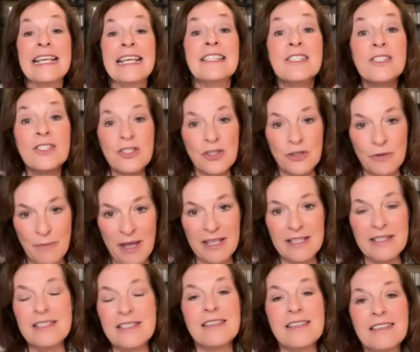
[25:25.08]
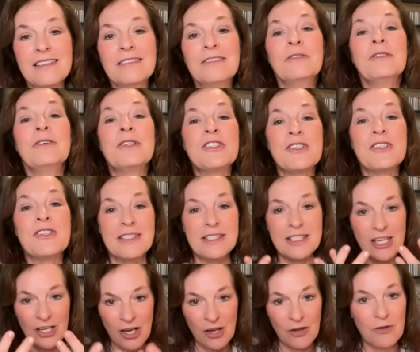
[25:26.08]
instrument, which
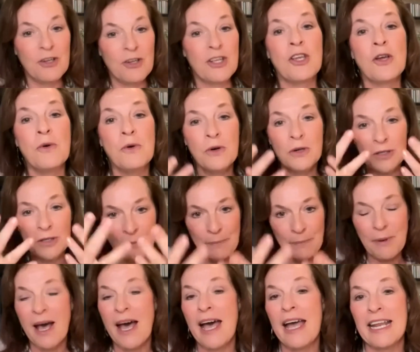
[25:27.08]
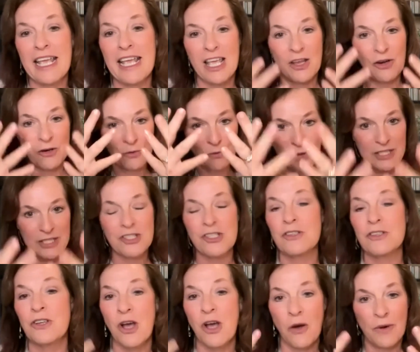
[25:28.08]
is, you know, your body, what
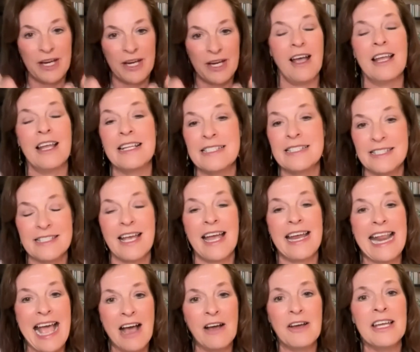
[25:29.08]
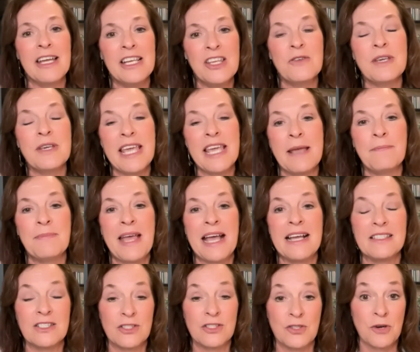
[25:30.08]
you're going on inside, how can you keep
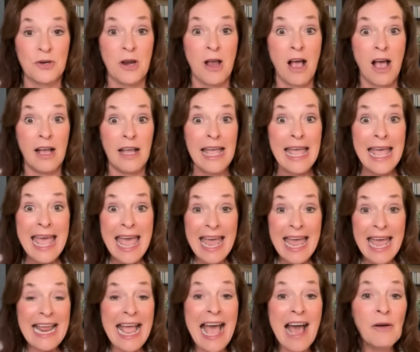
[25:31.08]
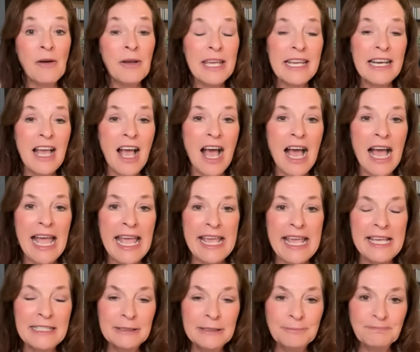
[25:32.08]
that strong? And how can
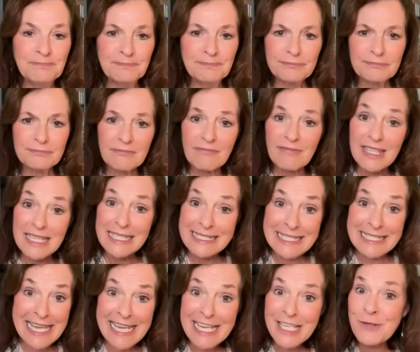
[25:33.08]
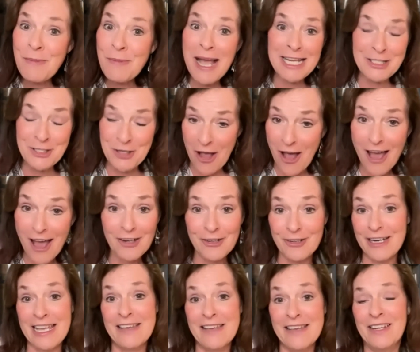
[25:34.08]
I teach my
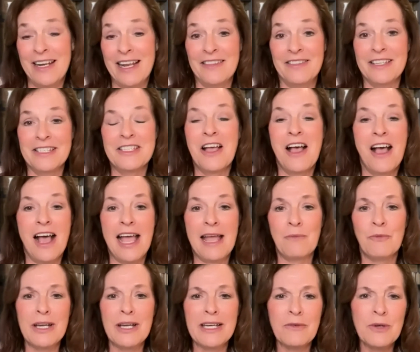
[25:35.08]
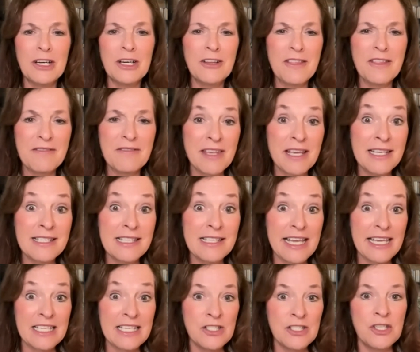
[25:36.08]
daughter, even at the time, what are the things
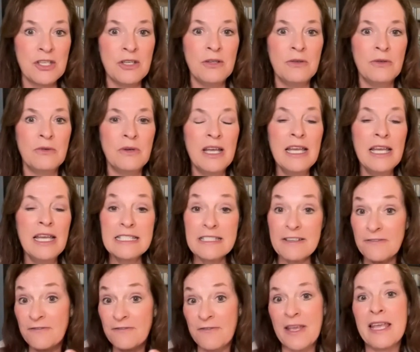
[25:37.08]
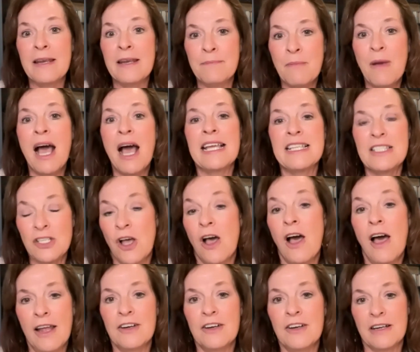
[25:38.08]
I can do to feed my
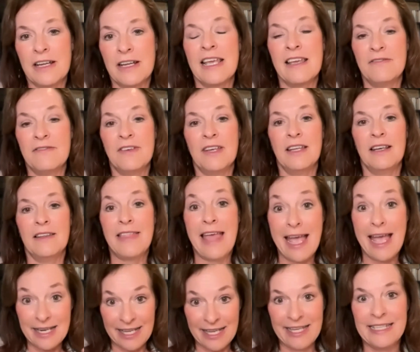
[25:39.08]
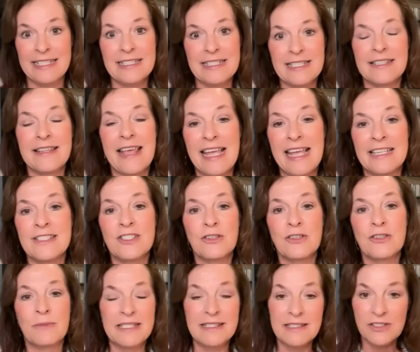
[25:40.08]
daughter even that into that
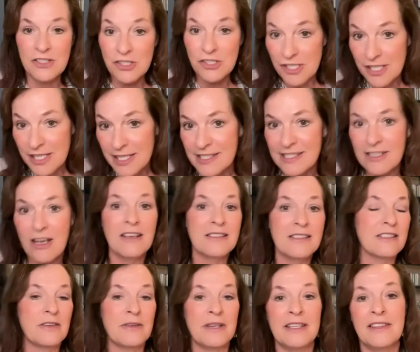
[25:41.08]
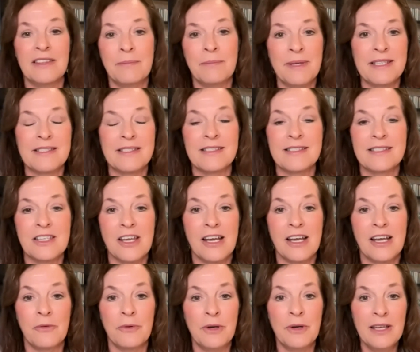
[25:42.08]
instrument, so she's also in the business
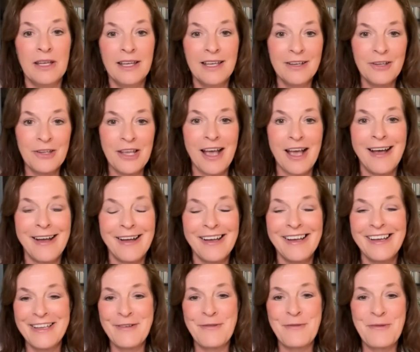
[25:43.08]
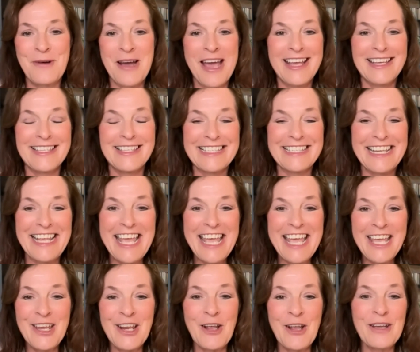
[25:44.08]
young ways. And
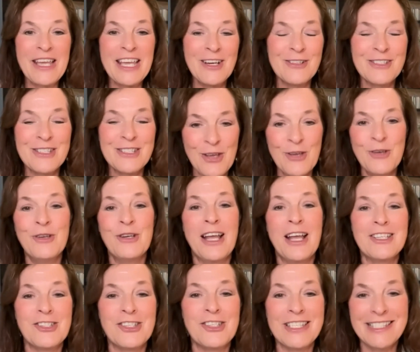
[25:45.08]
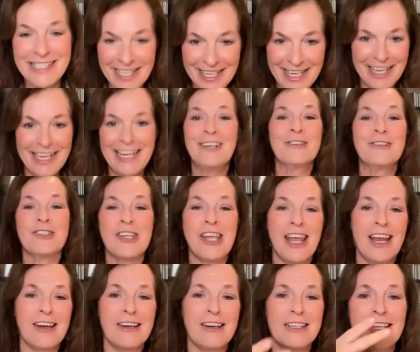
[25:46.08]
you know, here's Uta, she's sitting in her
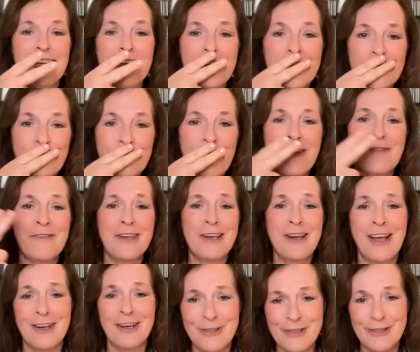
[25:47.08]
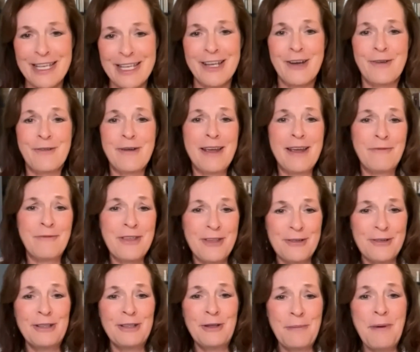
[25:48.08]
chair and puffing on her cigarette with
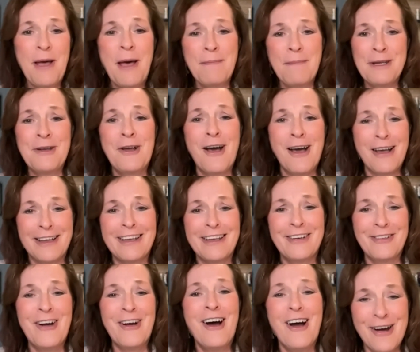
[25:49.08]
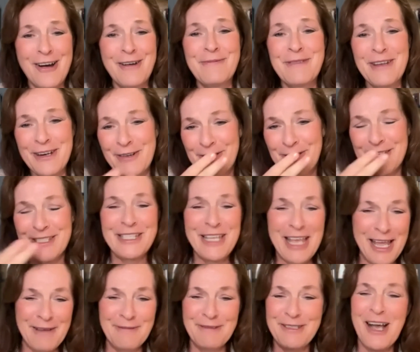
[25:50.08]
her little puppy dog in her arm, you know, at the
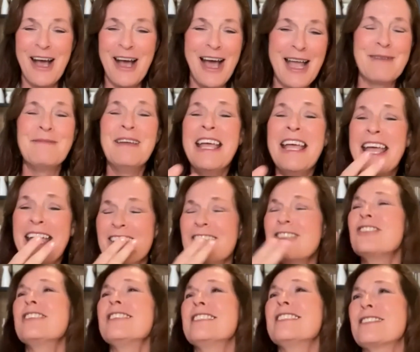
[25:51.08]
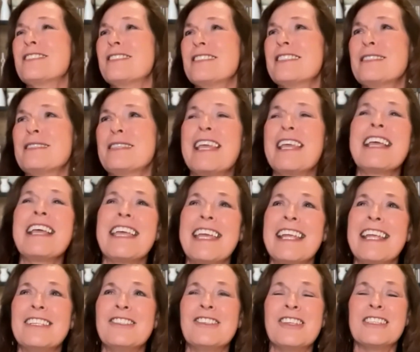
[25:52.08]
same time. And she's
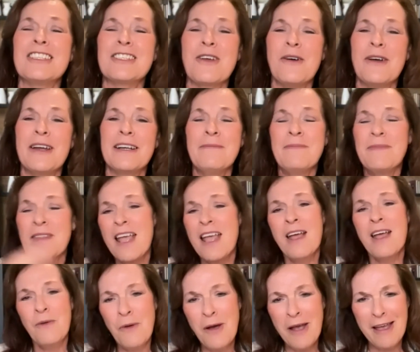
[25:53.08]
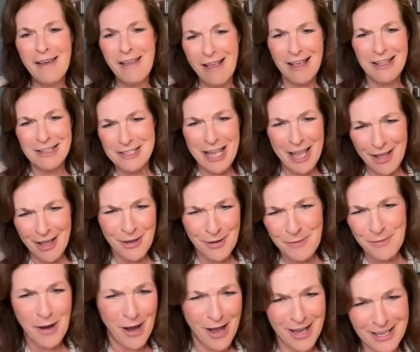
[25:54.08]
thinking and she's going, well, I'll tell
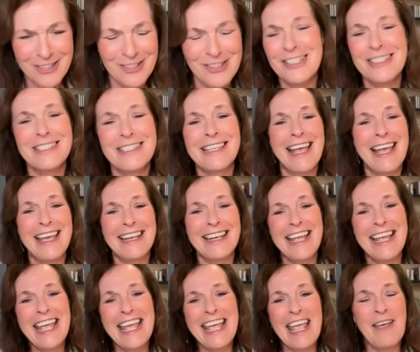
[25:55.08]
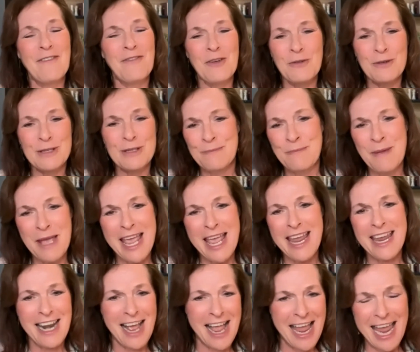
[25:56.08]
you what, she said, if it was
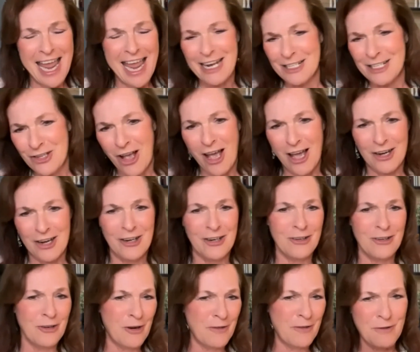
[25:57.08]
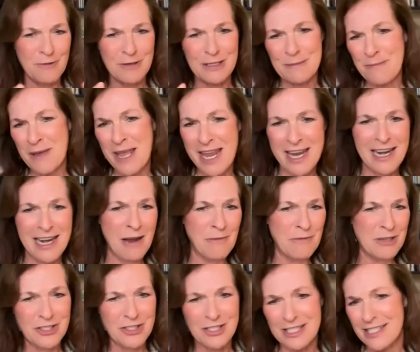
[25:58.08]
me and I had a daughter, or if it was me and I
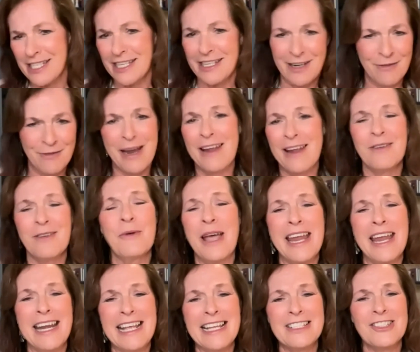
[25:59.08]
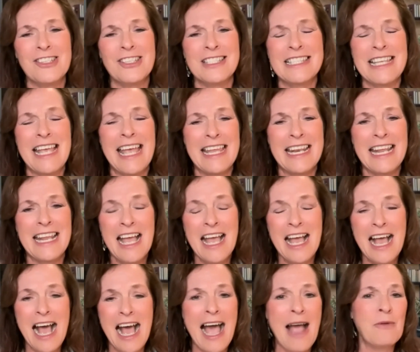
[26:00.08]
was just sitting around waiting, she said,
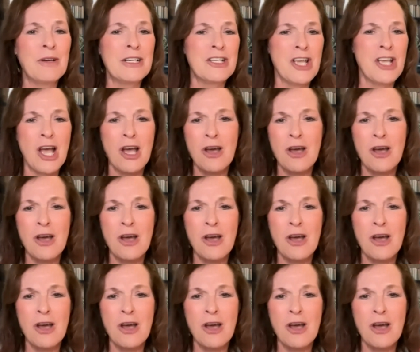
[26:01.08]
I would